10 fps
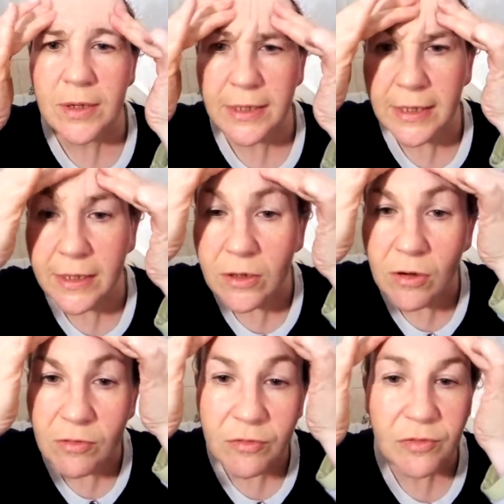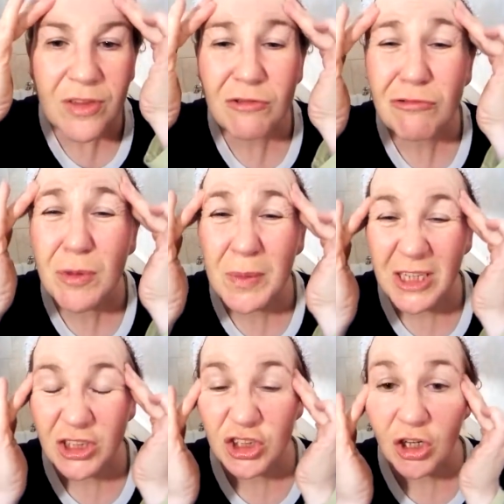working off the
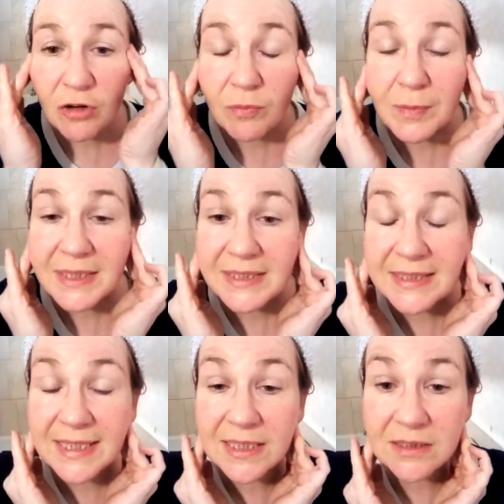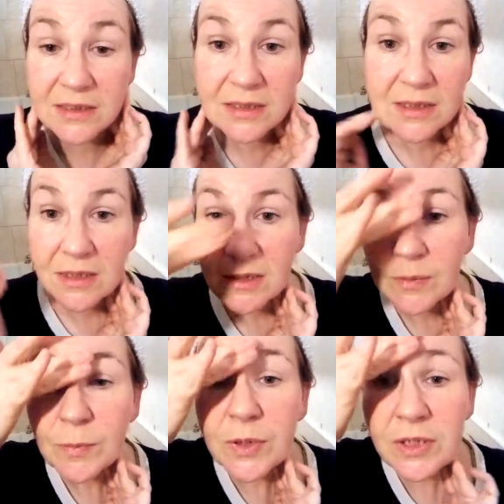rubbish off my skin.
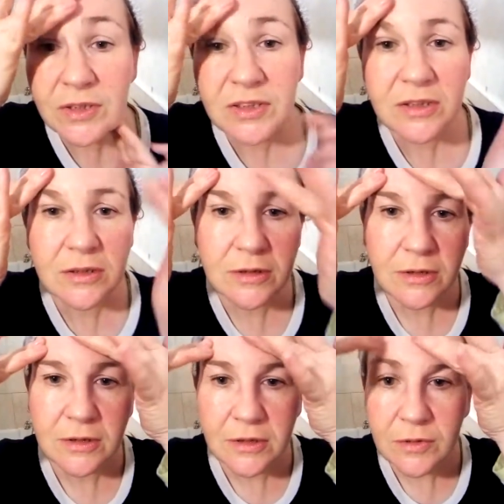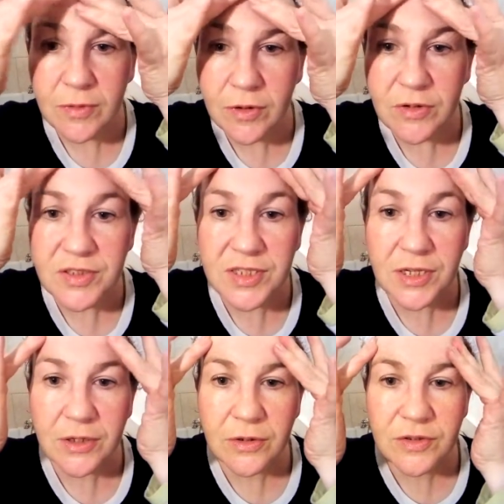But we've got
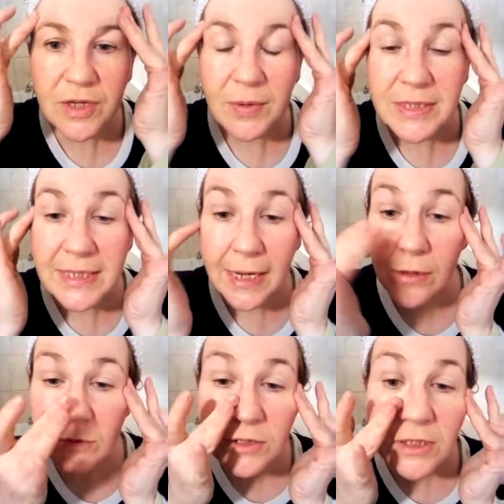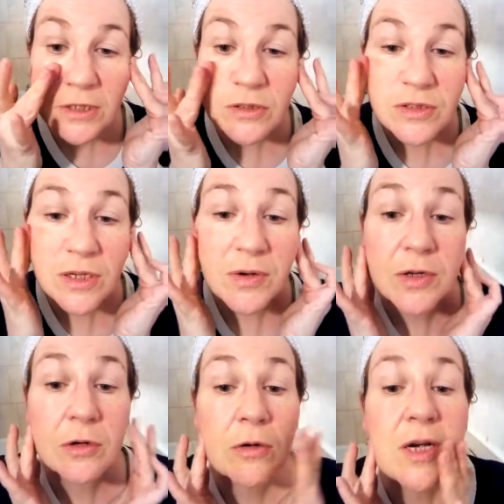circles going down, circles
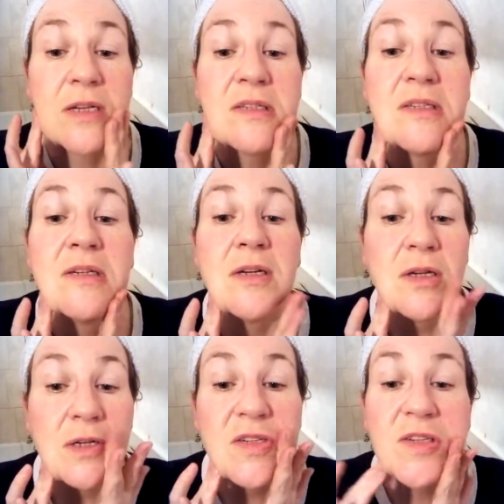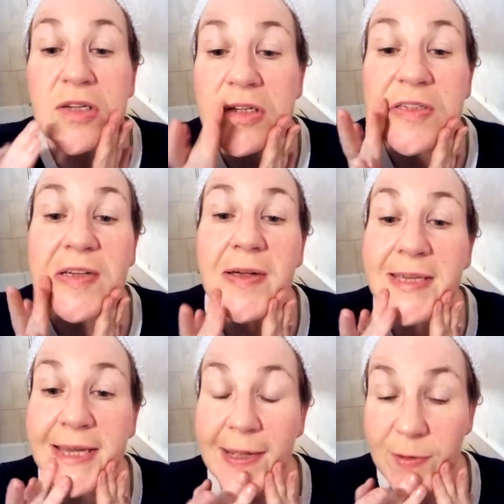going across, circles
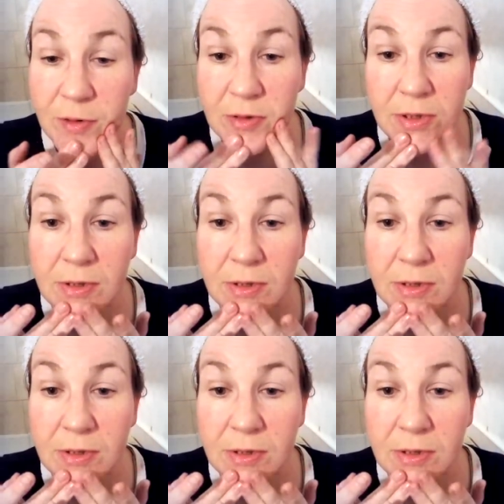going down,